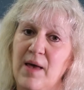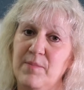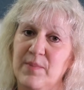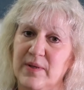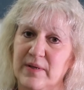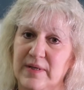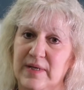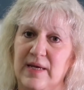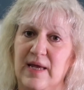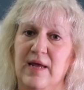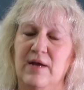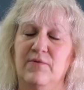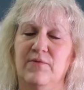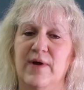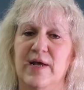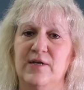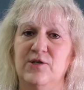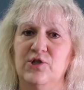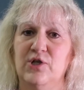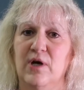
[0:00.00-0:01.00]
building aid
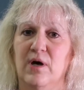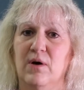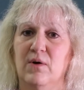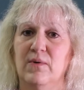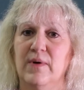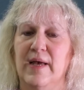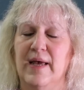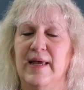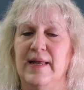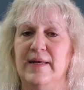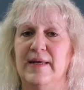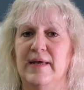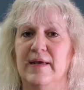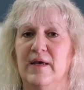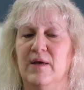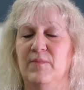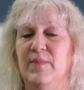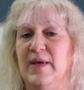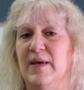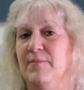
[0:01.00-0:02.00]
ratio, and it
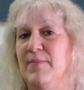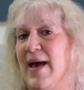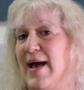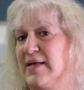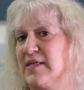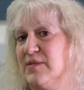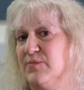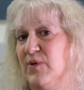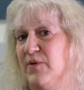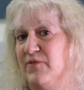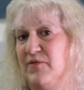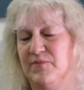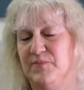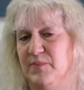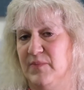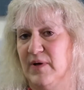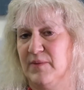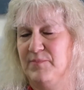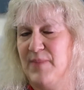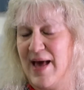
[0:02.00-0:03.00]
can be a maximum
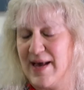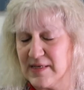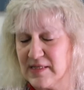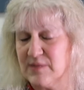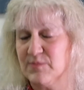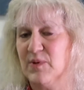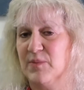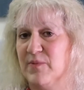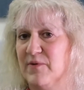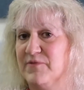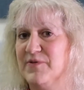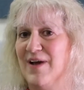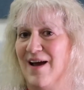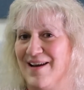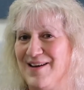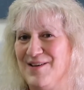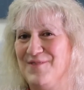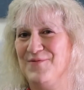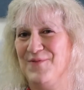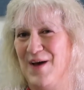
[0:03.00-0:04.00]
of
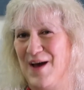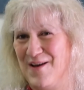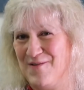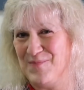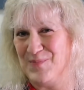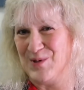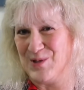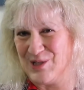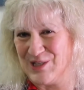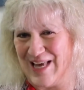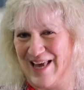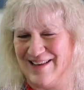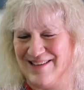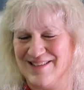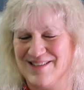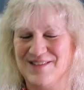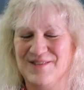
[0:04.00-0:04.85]
95%.